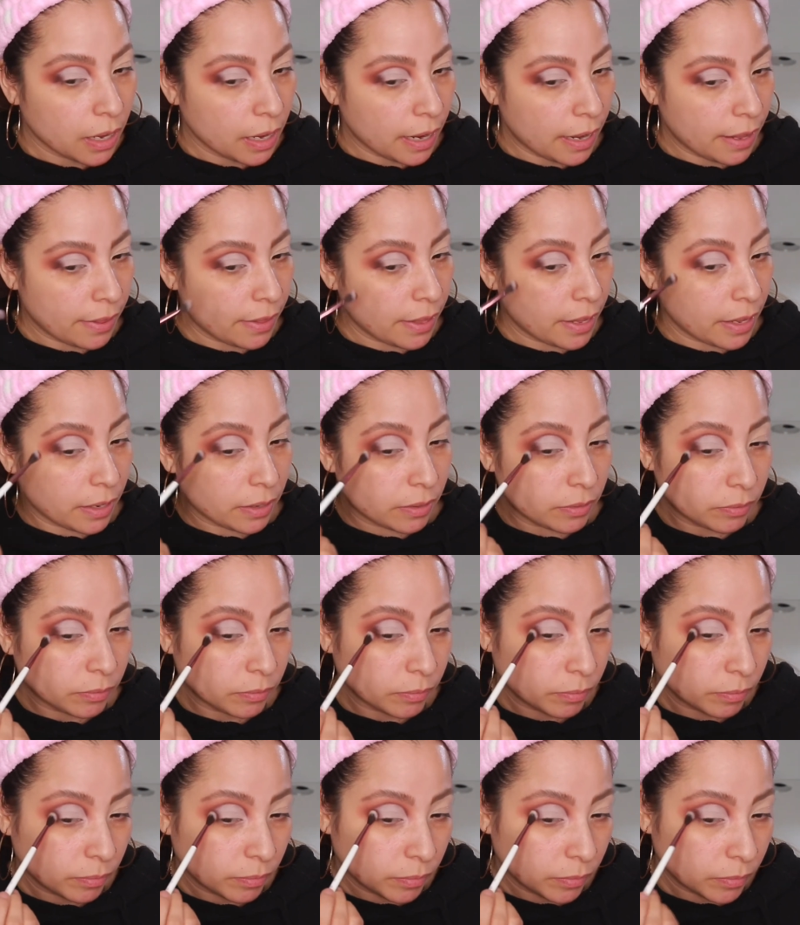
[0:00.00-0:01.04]
and then
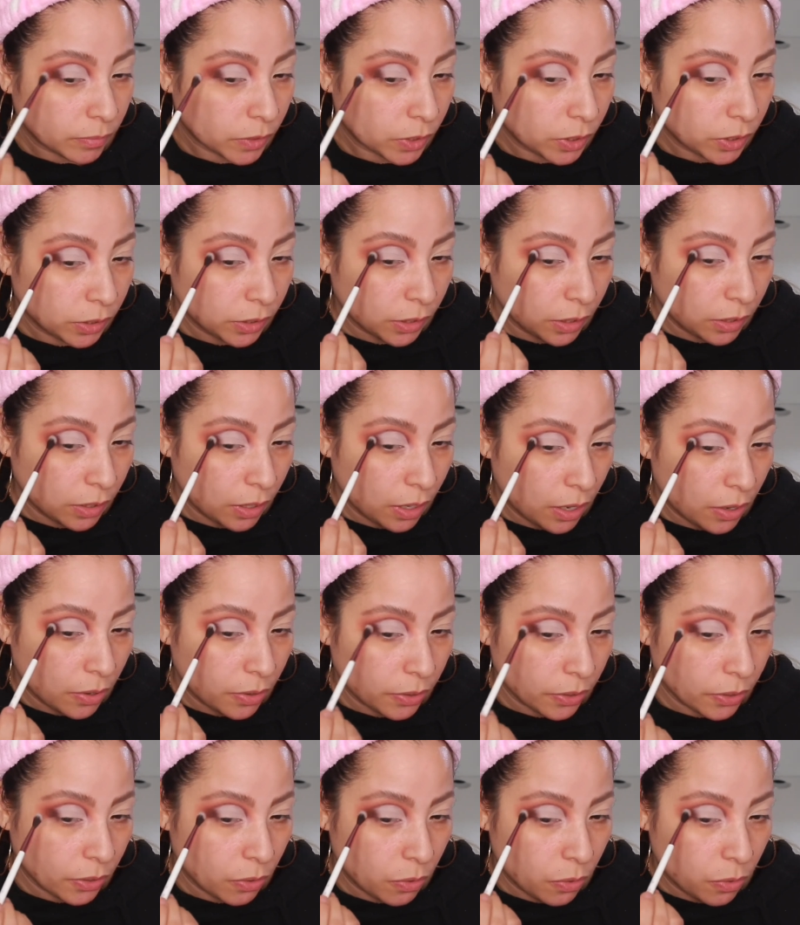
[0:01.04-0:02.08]
just on the
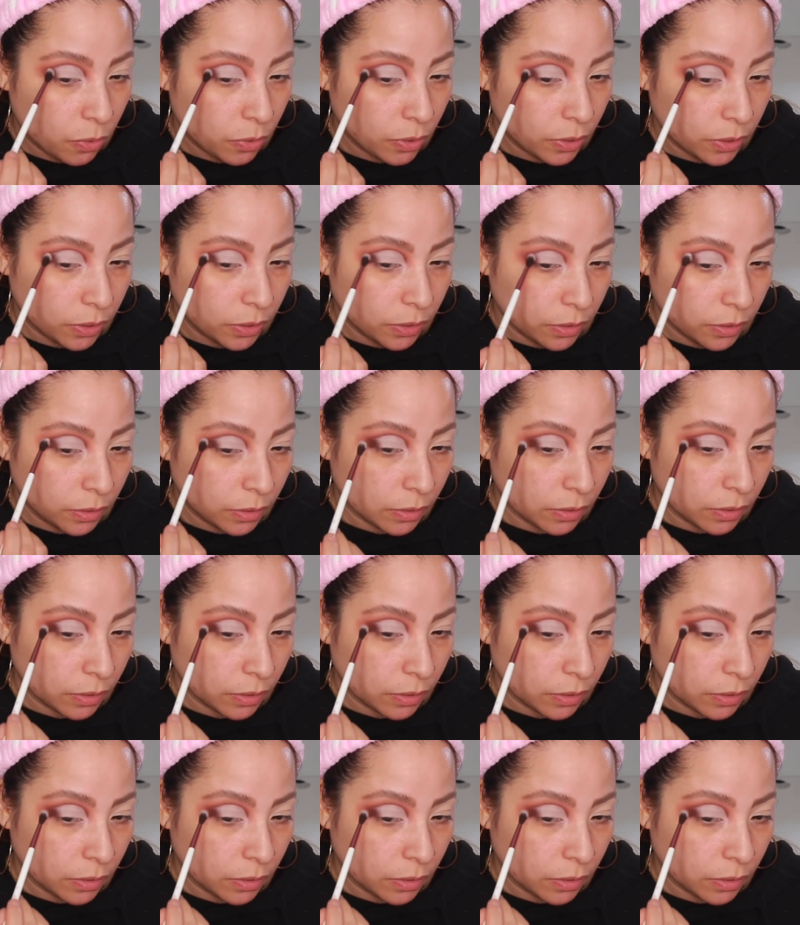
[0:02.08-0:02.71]
outer corner